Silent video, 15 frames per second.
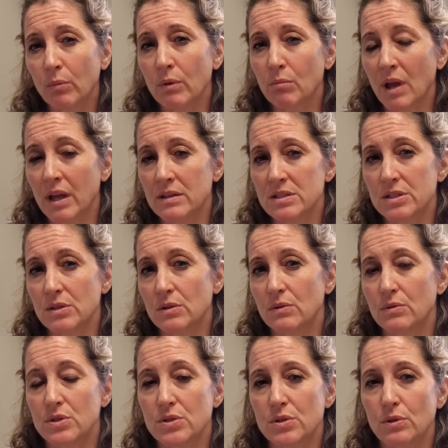to remind
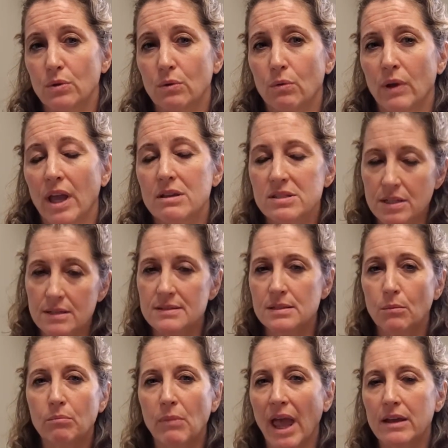you to extend
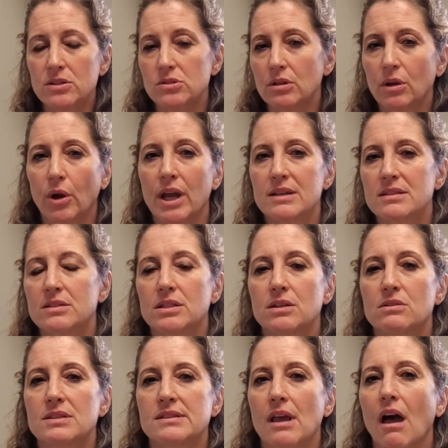some extra grace to
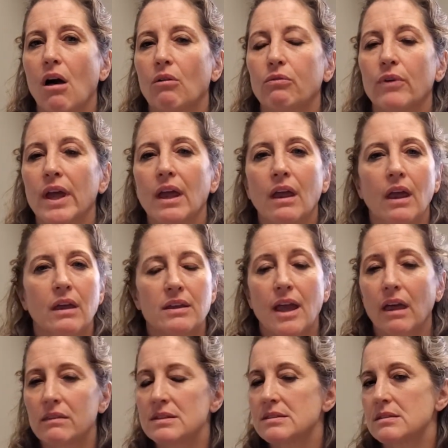yourself.
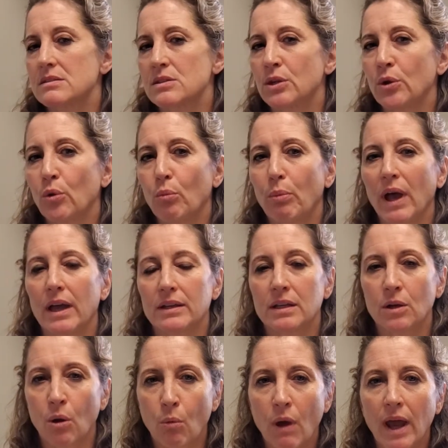Yeah, this is new, but you
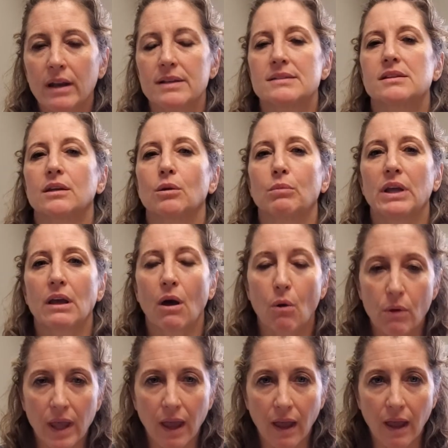know what? It's going to be
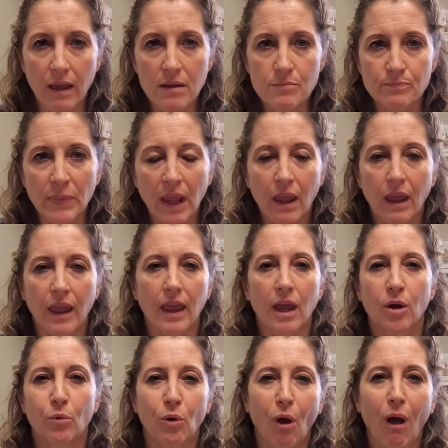okay
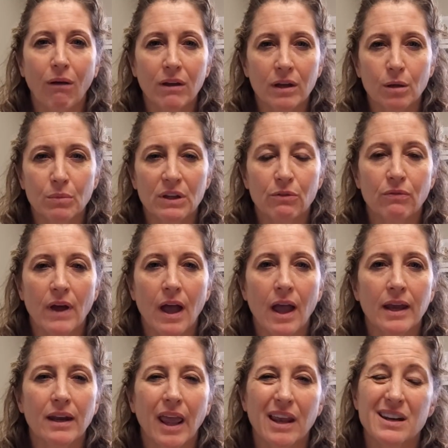and we're all going to be
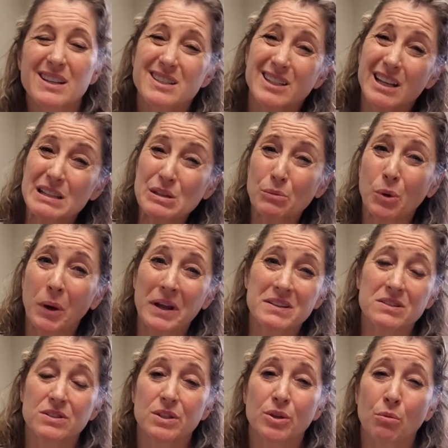fine and extend some
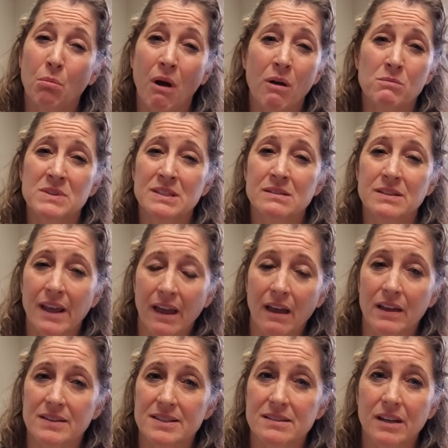grace to your moms and
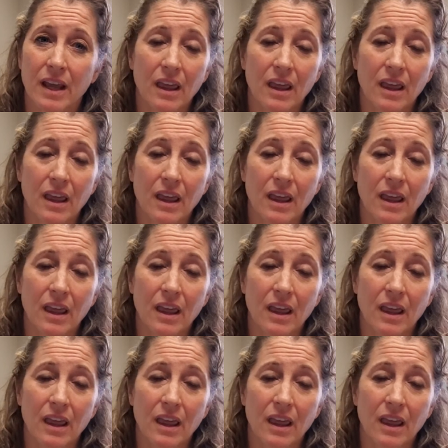dads.